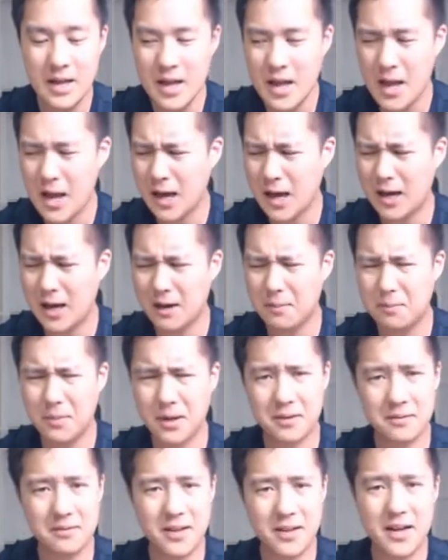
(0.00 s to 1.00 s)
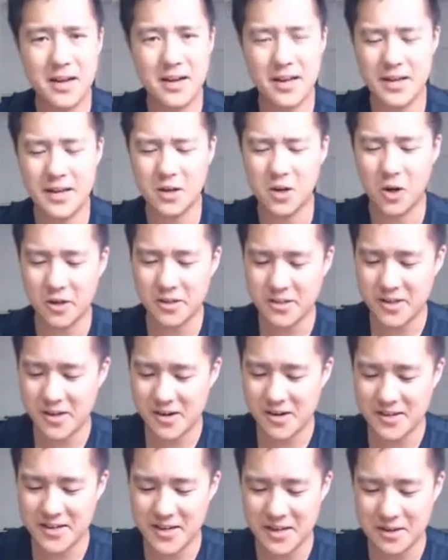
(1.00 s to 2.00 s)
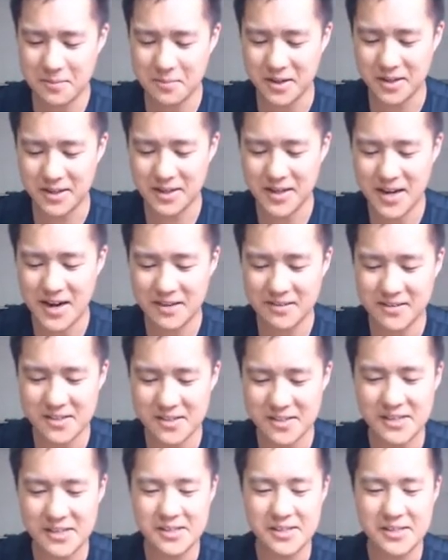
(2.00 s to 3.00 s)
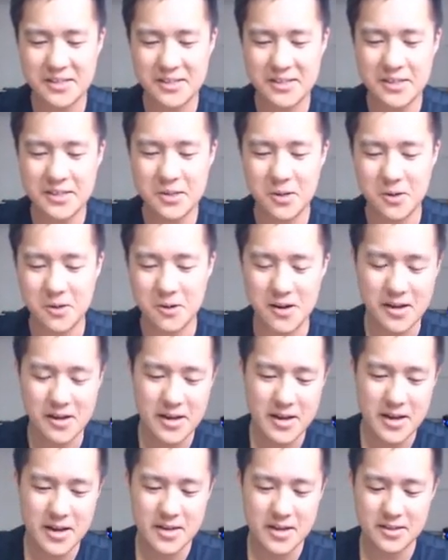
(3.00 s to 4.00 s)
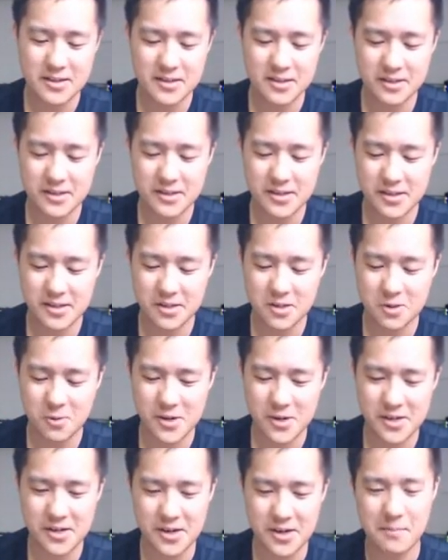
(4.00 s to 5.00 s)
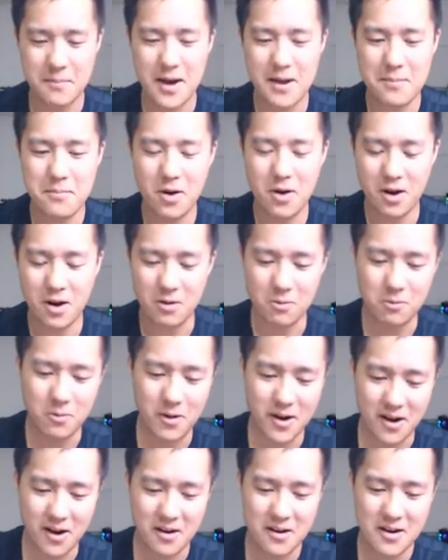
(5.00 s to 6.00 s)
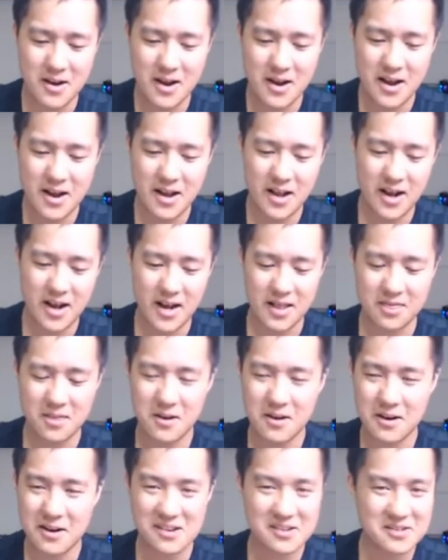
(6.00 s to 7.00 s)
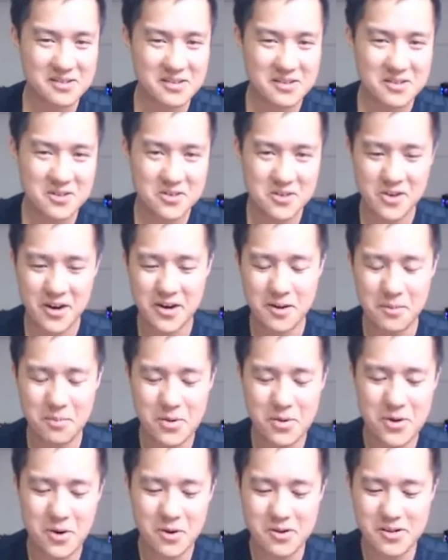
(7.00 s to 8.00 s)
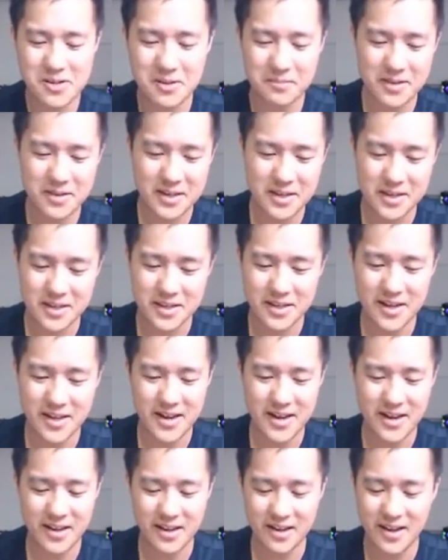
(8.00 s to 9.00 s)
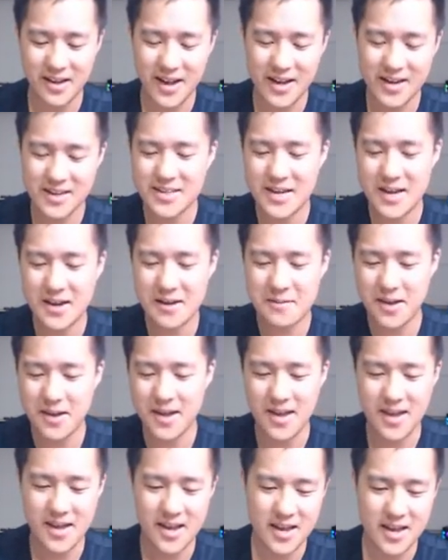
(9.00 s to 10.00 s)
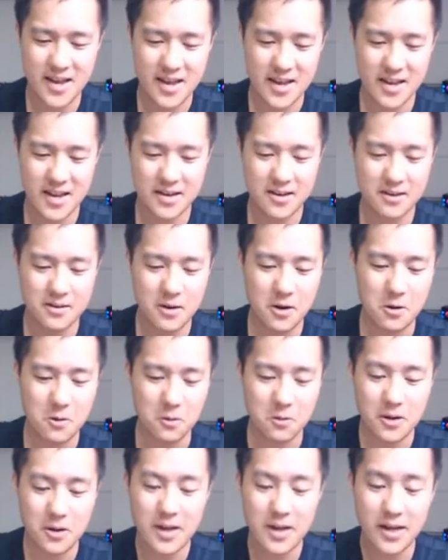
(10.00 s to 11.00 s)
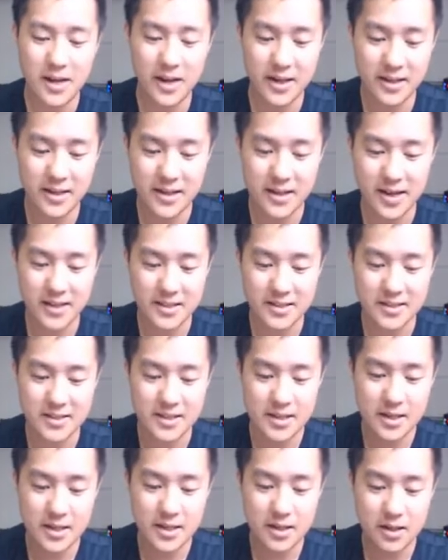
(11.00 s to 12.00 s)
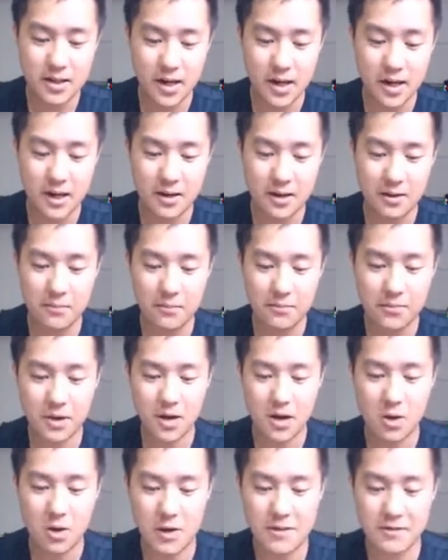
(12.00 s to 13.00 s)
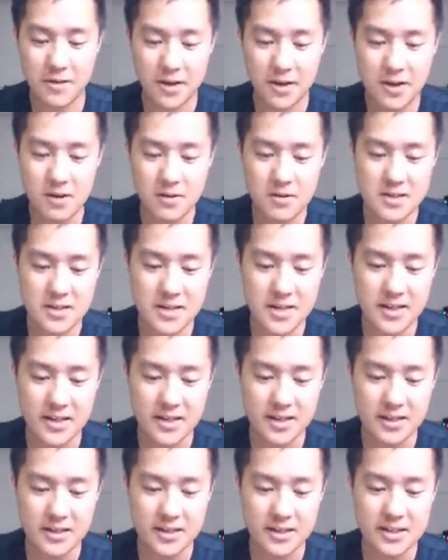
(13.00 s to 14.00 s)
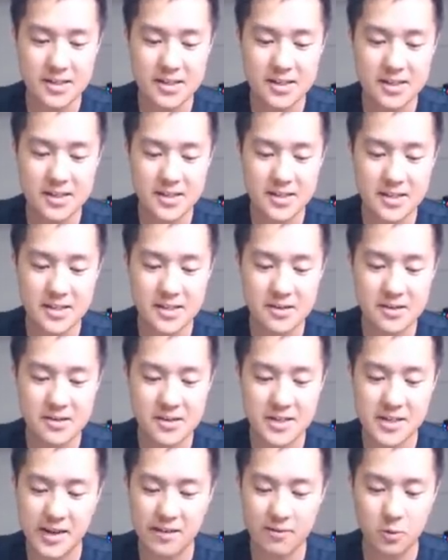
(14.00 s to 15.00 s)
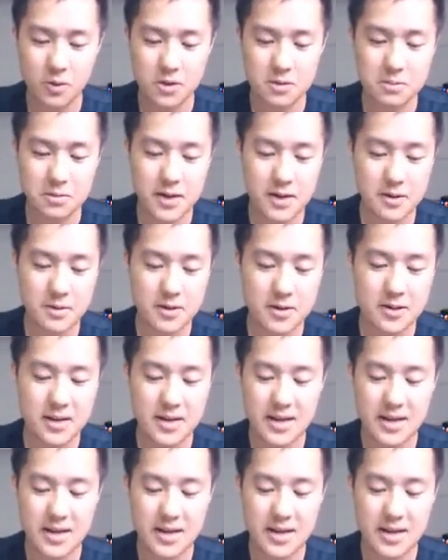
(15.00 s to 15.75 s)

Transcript: uh, but not a cautionary tale, but kind of just a silly story, silly situation on my part where. I thought I was trying to pre-order something to get it ahead of time, and no, I did not. Um, all right, we have a Giratina. This is not the Giratina everyone's playing with.